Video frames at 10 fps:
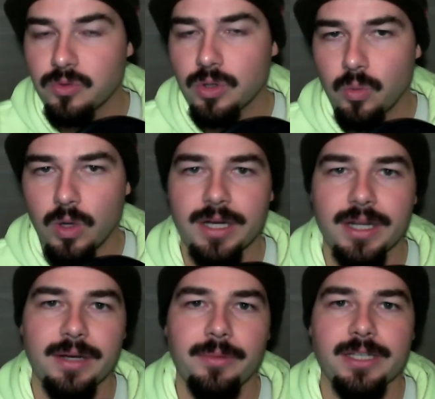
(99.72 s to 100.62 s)
for what.
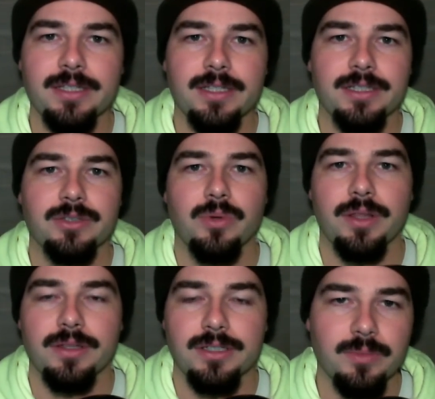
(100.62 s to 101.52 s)
And he basically just
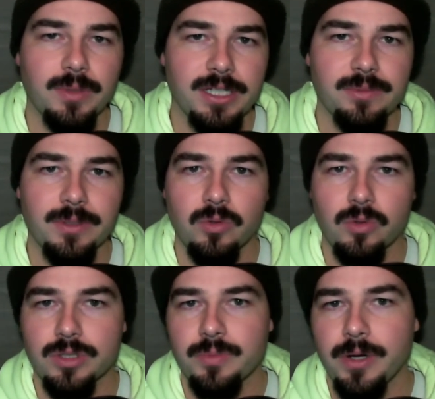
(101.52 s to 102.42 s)
wanted the displacement and
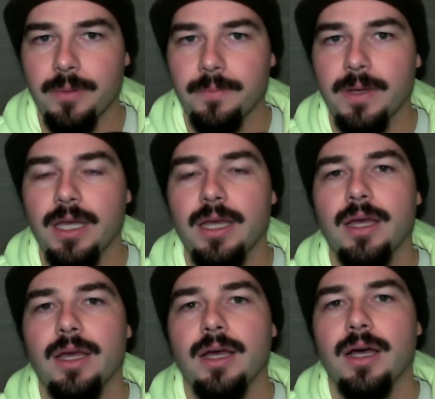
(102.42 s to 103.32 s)
horsepower.
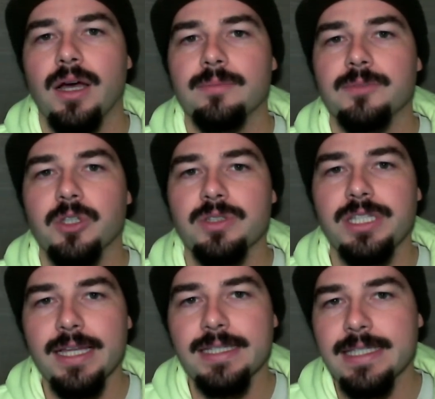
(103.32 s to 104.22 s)
So a
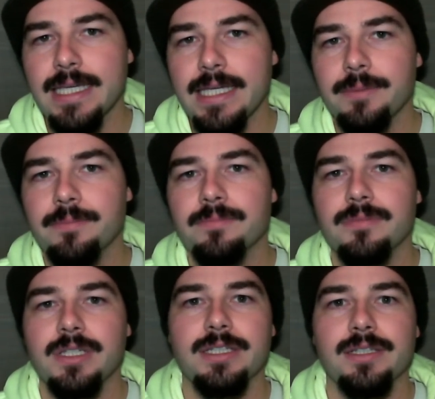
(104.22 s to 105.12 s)
C18
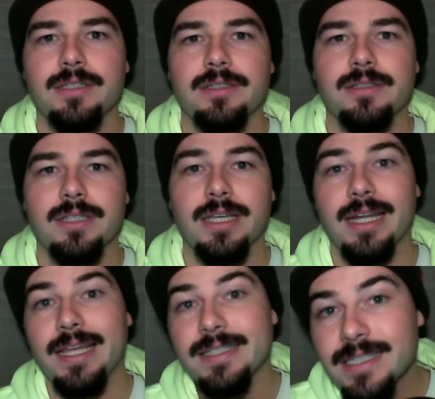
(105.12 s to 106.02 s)
is
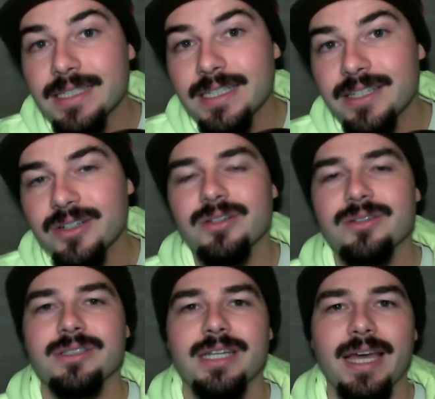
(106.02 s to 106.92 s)
an
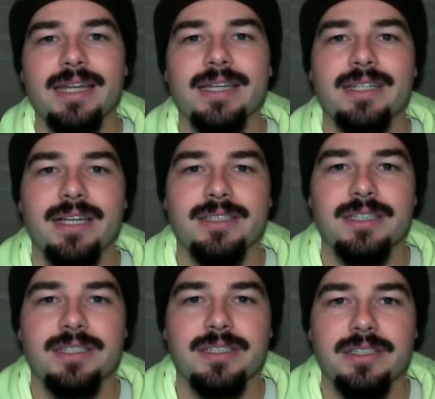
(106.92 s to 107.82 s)
18-liter CAT
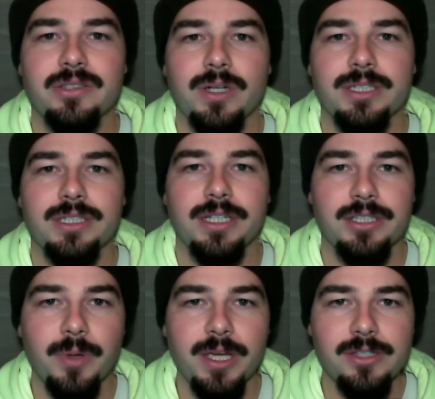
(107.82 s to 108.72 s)
inline-six diesel engine.
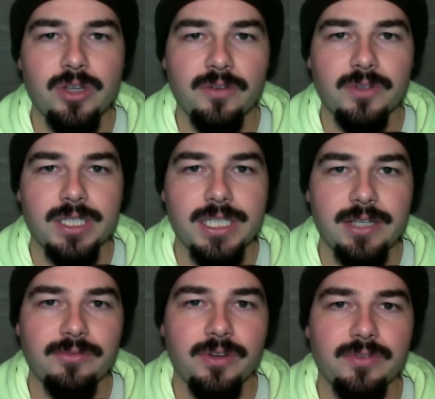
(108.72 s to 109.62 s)
It's based off the
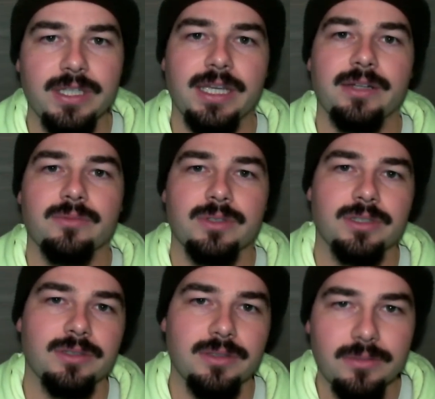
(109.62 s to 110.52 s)
C15, which
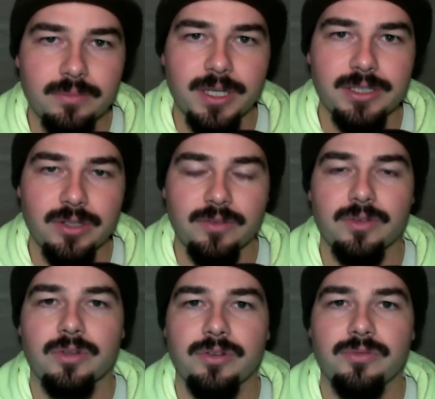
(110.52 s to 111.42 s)
is based off
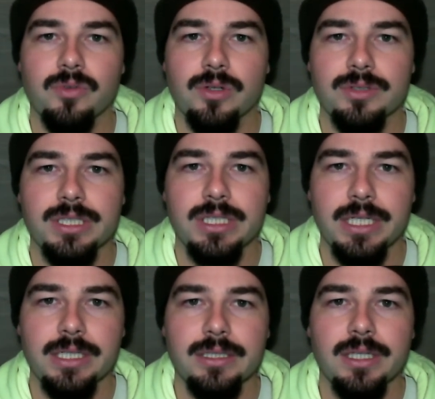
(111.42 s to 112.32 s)
the
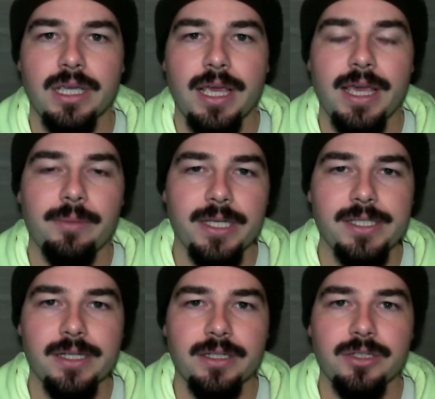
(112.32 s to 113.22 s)
3406.
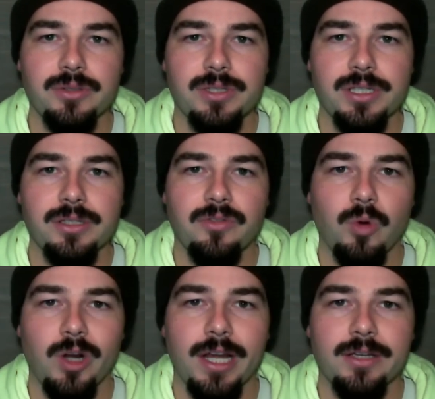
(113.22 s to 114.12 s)
Basically uses,
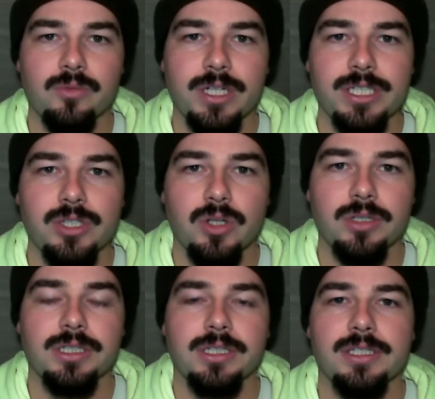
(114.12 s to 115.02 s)
from what I could
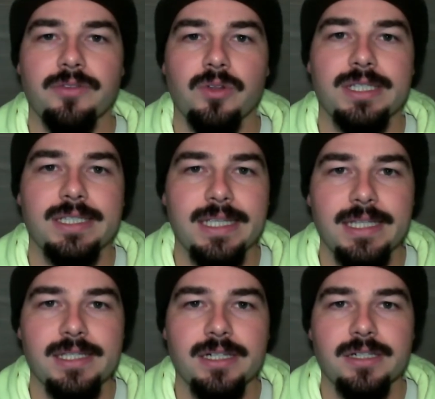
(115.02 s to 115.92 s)
research, because I've only seen
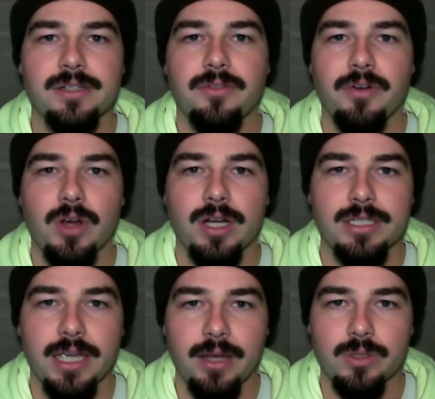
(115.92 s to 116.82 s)
these engines, I've never
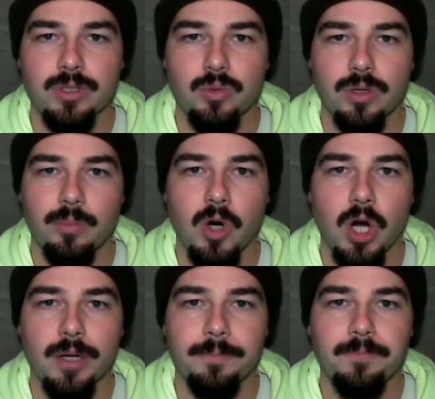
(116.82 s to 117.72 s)
actually had one torn
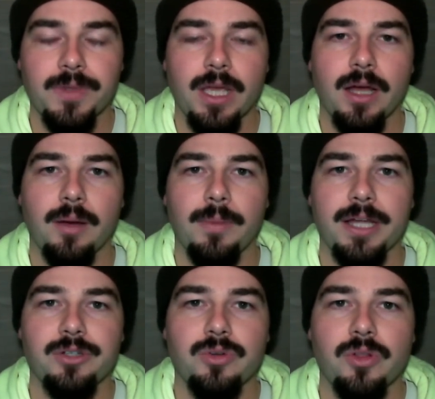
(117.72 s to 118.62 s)
apart.
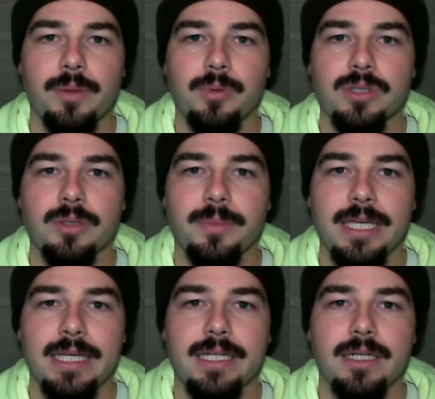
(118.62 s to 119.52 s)
I do know they put them
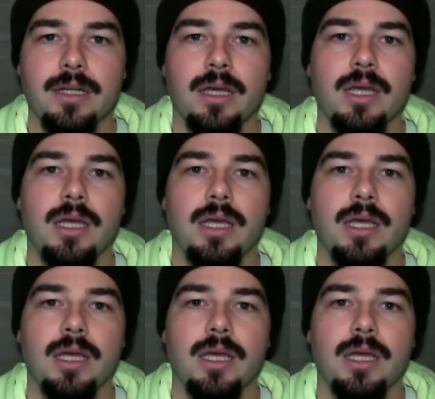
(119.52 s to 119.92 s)
in